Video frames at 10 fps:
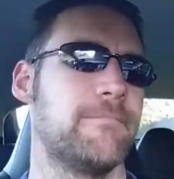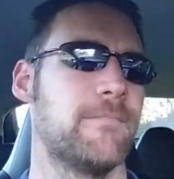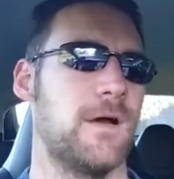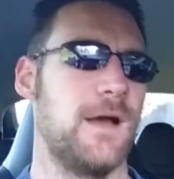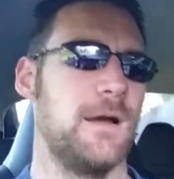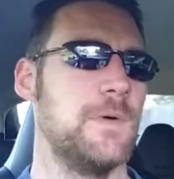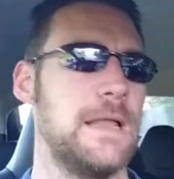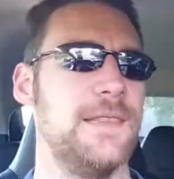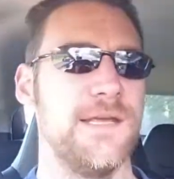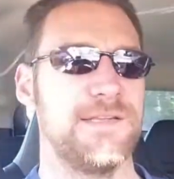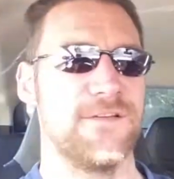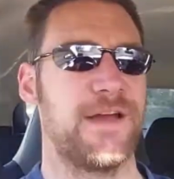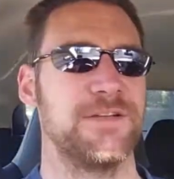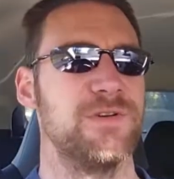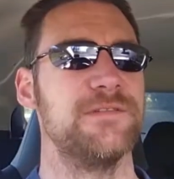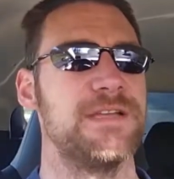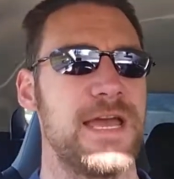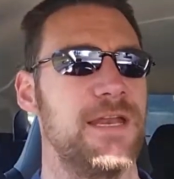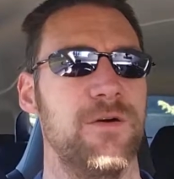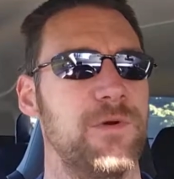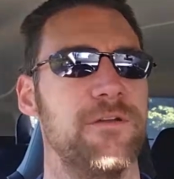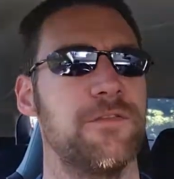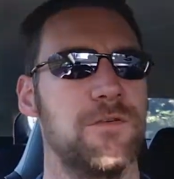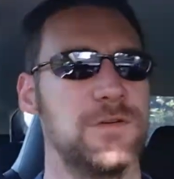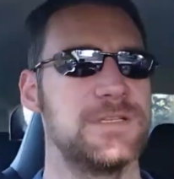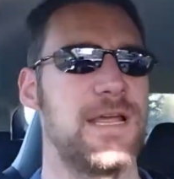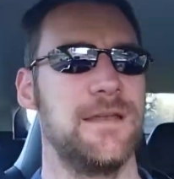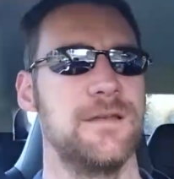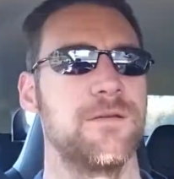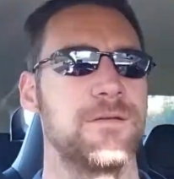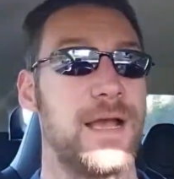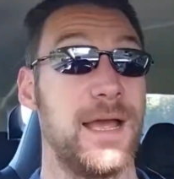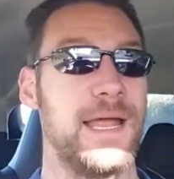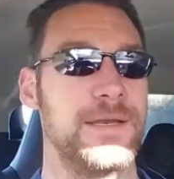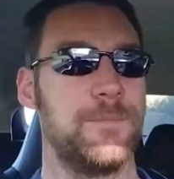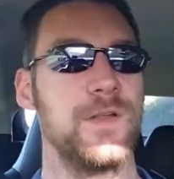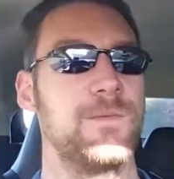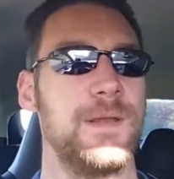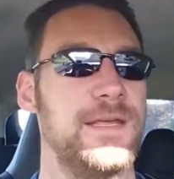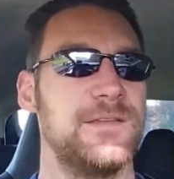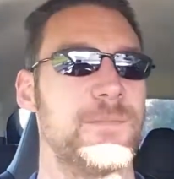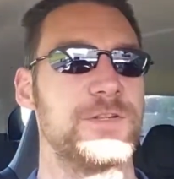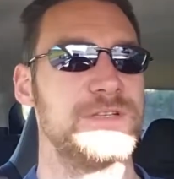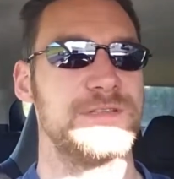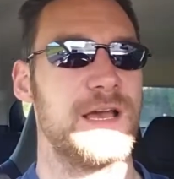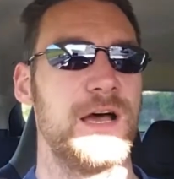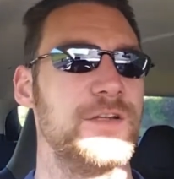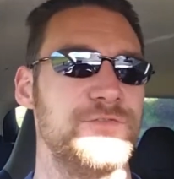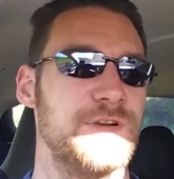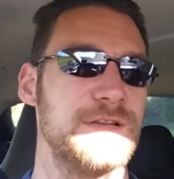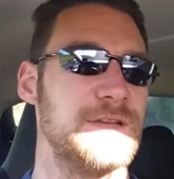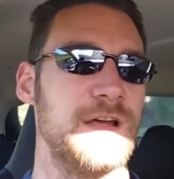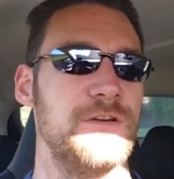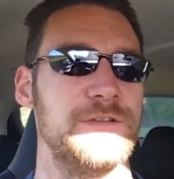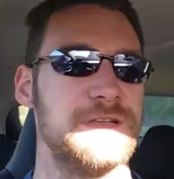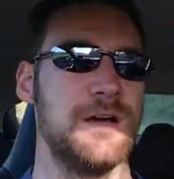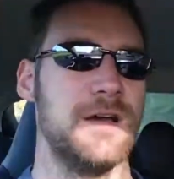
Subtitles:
at least a factor of 10, I would have thought, and possibly as much as 100 over time.